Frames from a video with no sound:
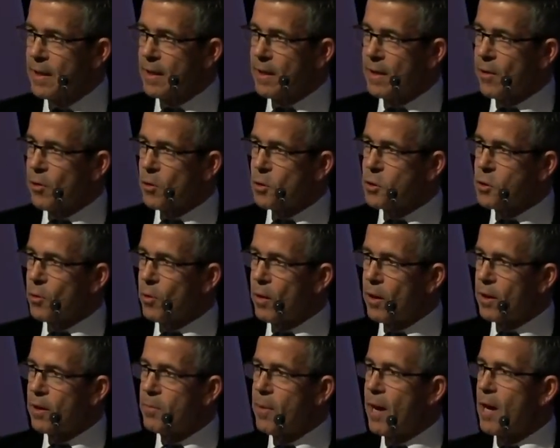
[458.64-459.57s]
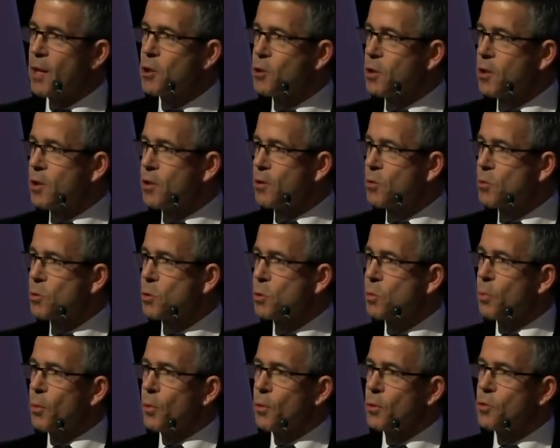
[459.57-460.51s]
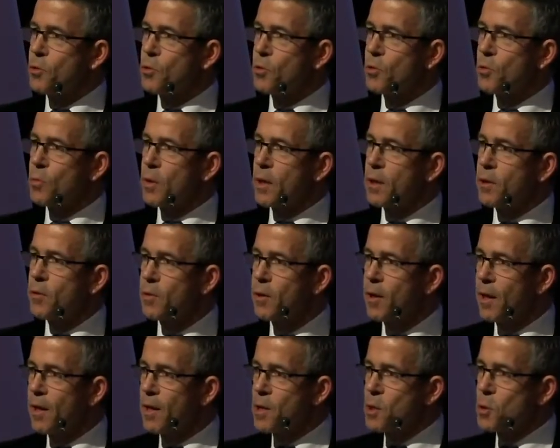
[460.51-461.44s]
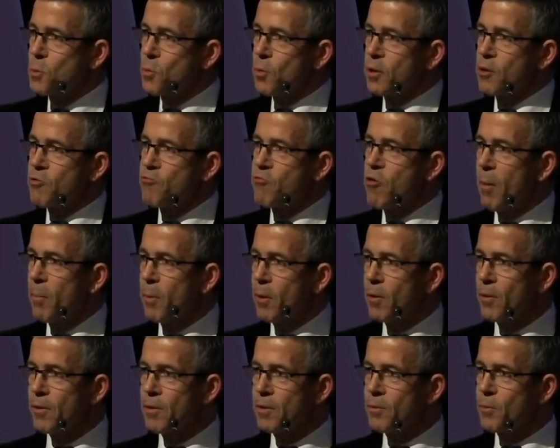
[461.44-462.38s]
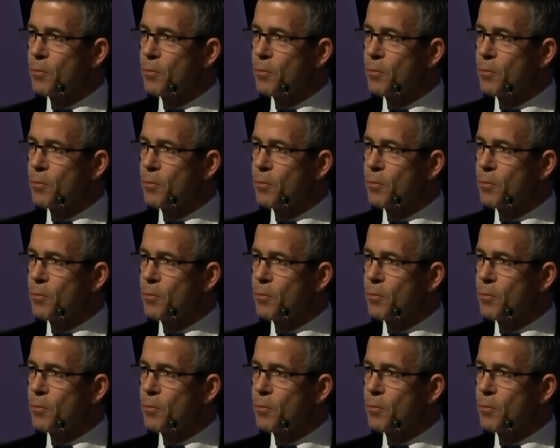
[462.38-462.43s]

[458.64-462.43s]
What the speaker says: Also, I imagine to support you when you guys were in trouble,